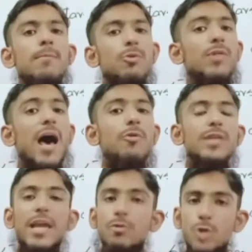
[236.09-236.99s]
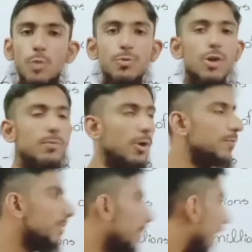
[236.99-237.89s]
pronoun have no plural
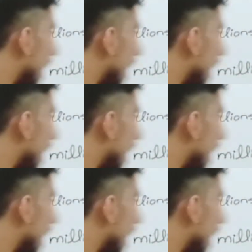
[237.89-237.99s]
form. So